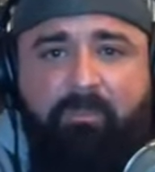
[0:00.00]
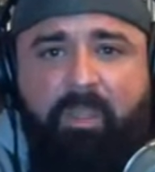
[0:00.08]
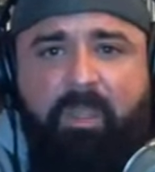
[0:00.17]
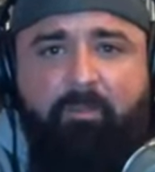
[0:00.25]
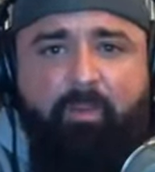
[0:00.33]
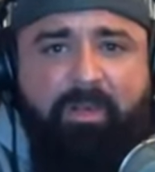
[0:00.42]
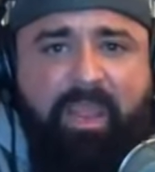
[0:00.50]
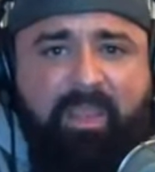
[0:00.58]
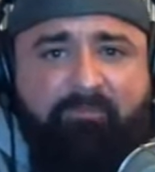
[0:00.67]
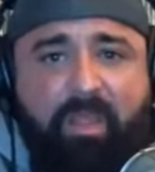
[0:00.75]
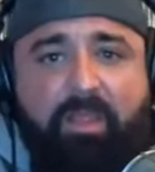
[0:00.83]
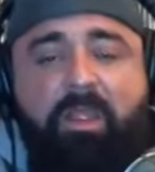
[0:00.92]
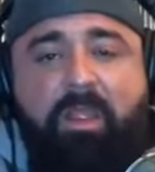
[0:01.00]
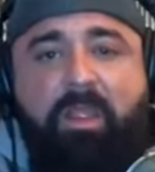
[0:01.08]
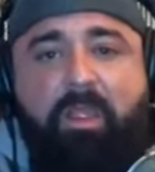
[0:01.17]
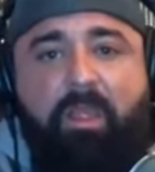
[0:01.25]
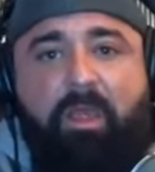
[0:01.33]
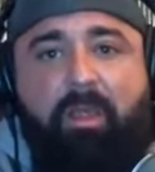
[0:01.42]
We're going to
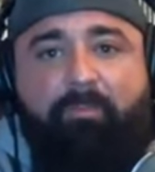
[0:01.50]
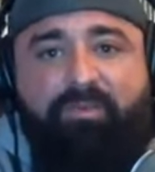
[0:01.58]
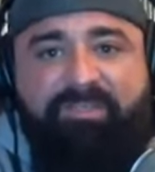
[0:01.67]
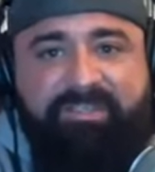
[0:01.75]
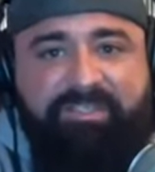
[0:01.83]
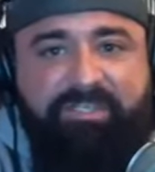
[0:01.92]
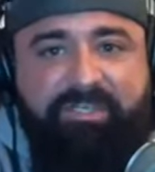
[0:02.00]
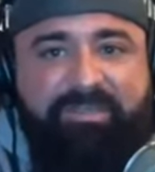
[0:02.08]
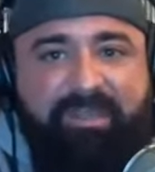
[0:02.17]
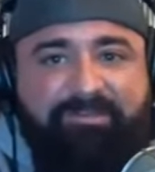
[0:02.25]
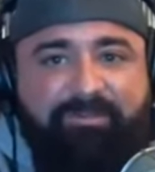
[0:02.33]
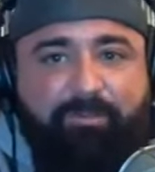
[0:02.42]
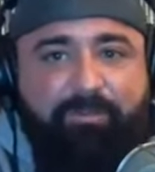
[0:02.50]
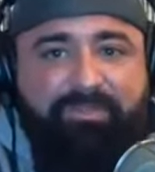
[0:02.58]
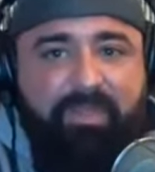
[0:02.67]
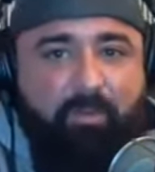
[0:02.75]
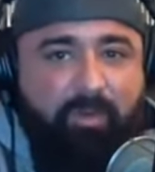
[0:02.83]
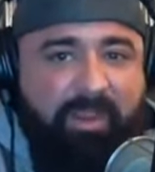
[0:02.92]
have Precision Dent Tools.
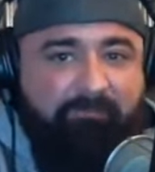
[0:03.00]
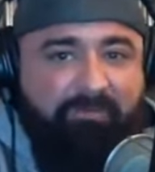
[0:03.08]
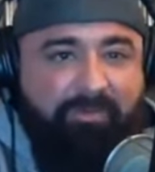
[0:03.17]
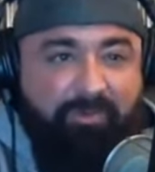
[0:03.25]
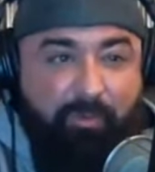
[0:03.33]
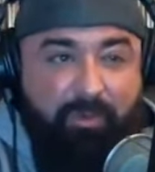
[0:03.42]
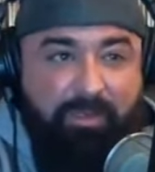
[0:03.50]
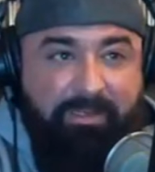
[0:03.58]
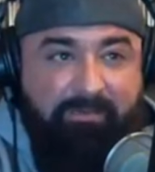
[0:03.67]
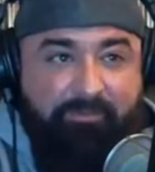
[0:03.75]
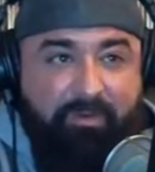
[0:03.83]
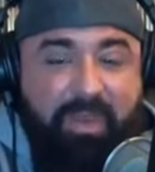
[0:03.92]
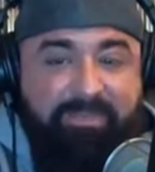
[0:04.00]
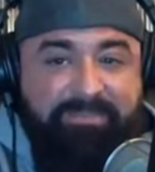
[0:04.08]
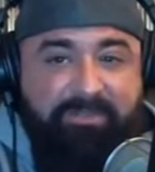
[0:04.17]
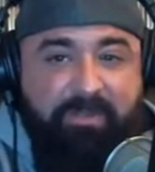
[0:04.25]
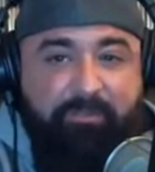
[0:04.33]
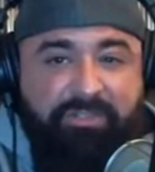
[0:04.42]
We're going to have two lift rights
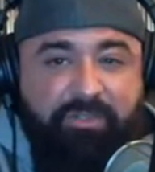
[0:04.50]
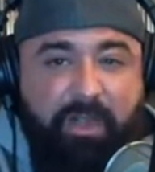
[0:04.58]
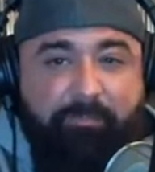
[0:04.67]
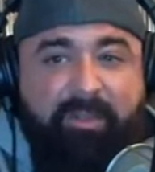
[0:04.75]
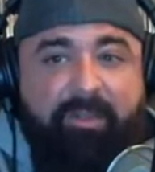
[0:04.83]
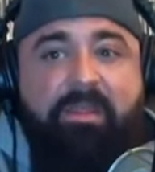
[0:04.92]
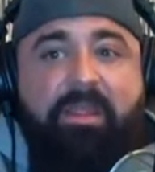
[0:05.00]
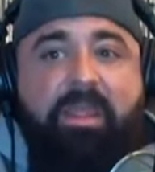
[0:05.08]
that are going to be dropping